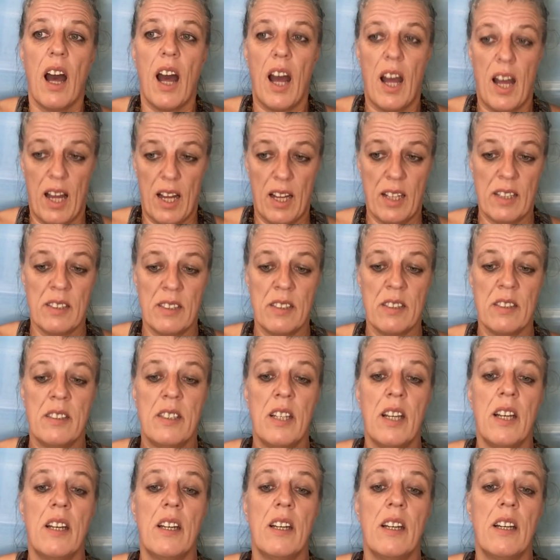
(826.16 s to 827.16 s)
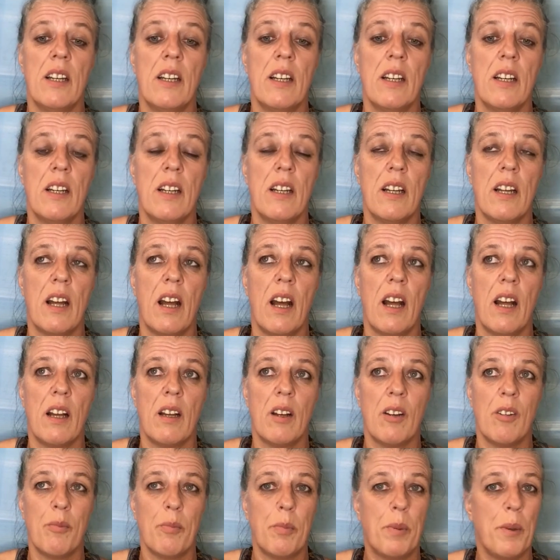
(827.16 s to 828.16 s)
and
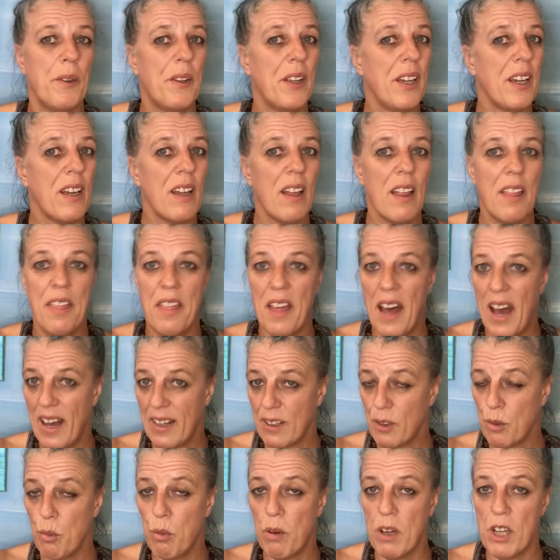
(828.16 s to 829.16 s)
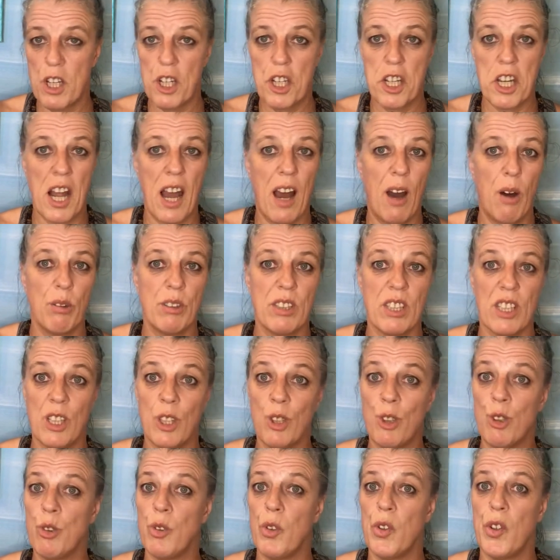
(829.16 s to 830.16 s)
putting that wish out
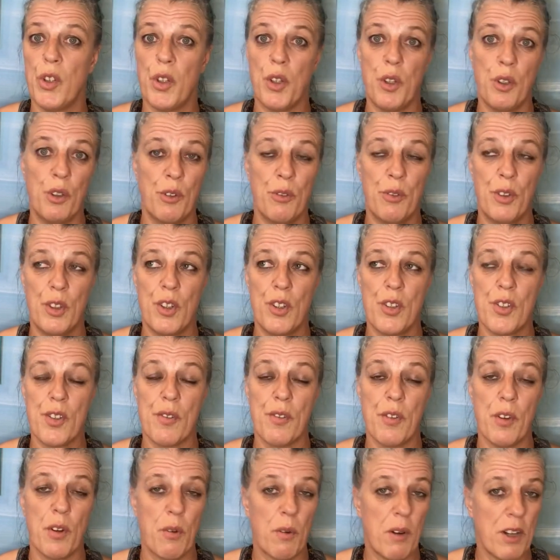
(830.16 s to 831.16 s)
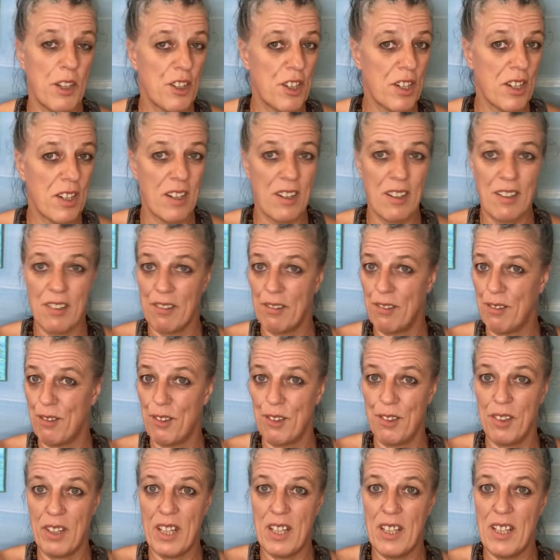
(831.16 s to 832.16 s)
into the universe. If you're watching
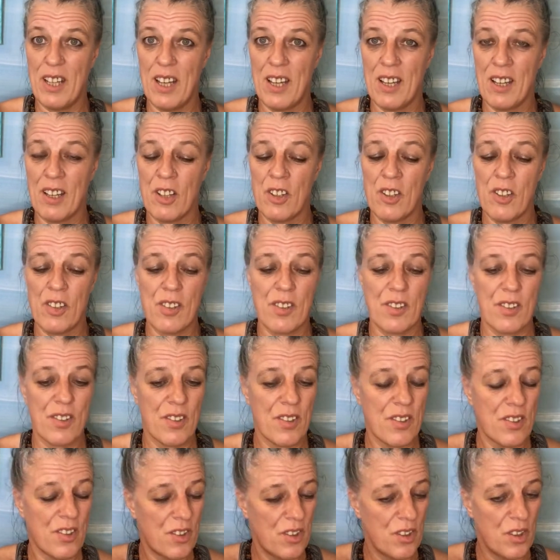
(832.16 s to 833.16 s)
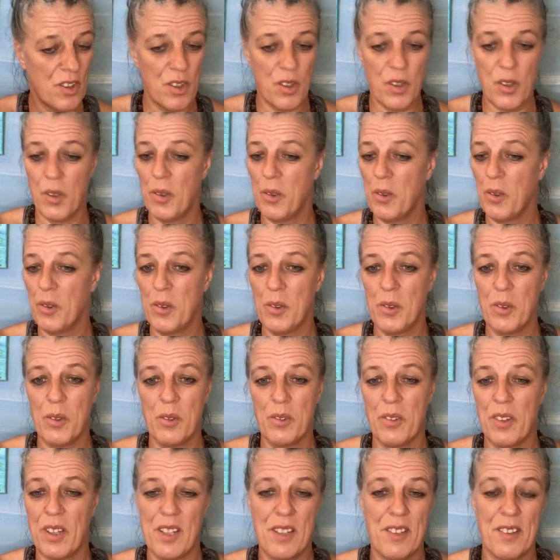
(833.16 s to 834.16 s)
readings,
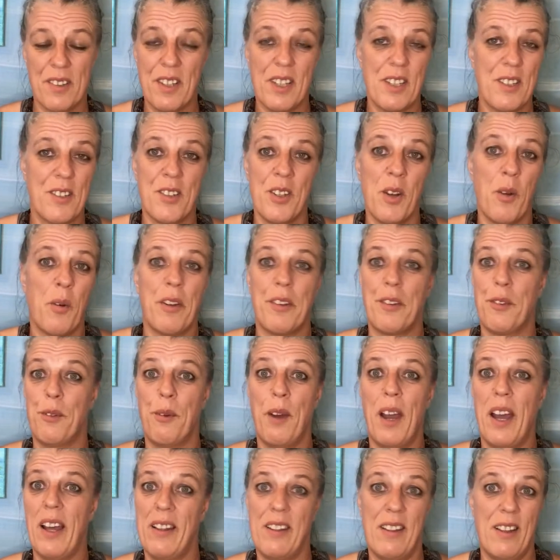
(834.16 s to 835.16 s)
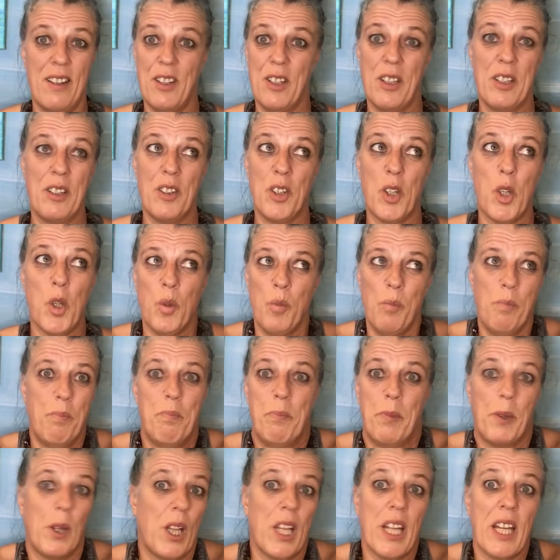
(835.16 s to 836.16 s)
there's no other way than you
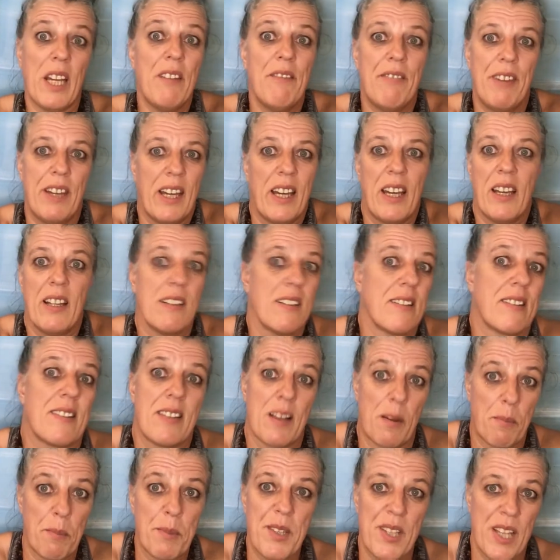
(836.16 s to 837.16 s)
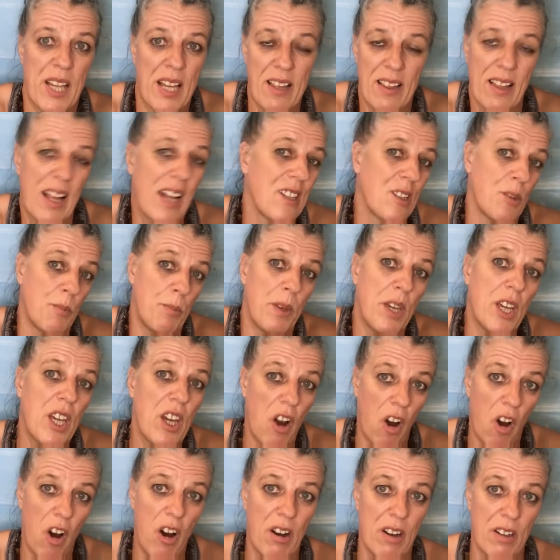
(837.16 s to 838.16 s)
believing in something that's
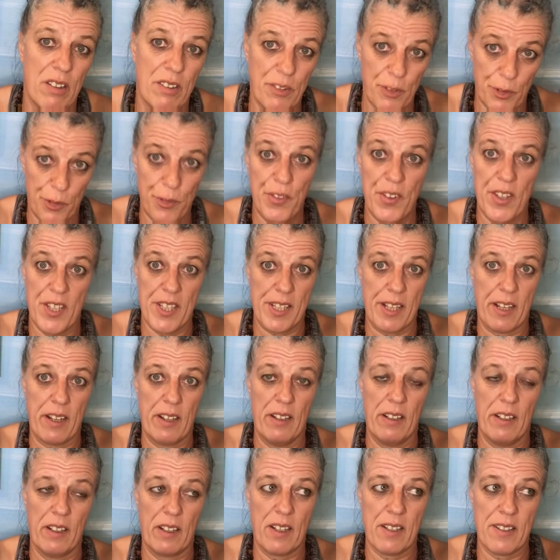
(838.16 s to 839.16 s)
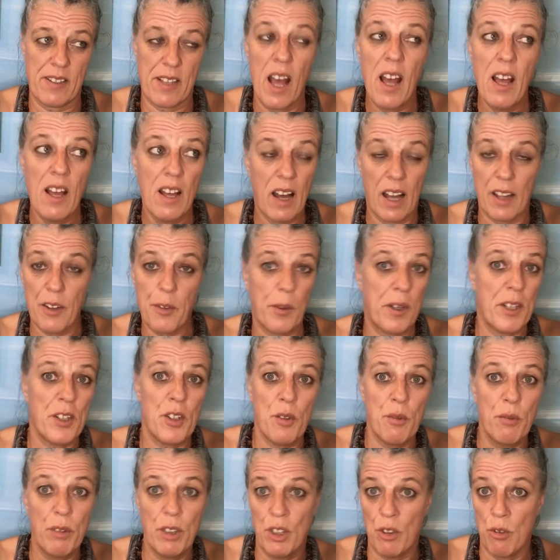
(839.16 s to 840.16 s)
beyond physical, because
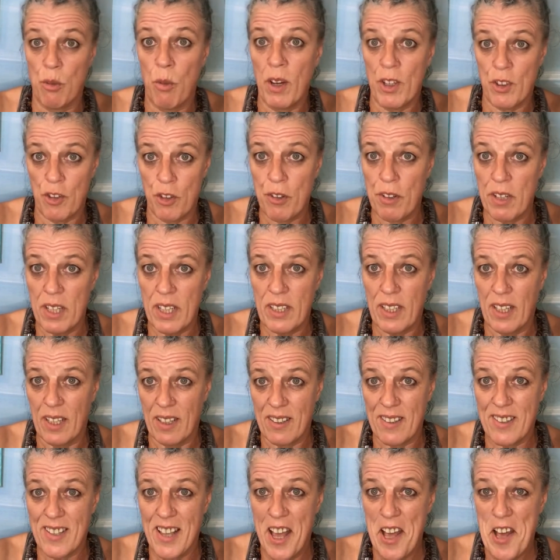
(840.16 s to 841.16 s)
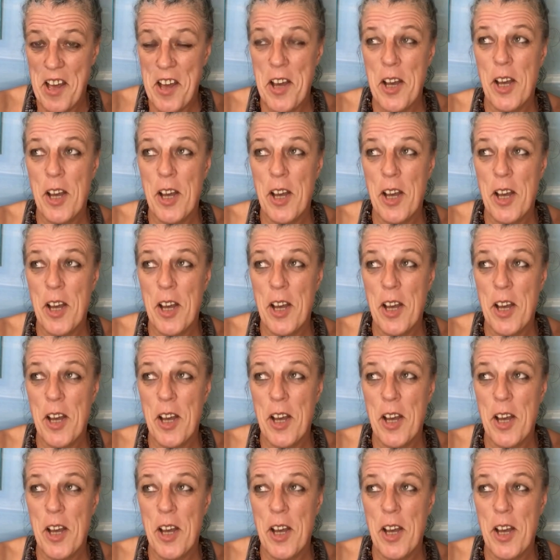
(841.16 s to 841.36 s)
otherwise you wouldn't watch readings.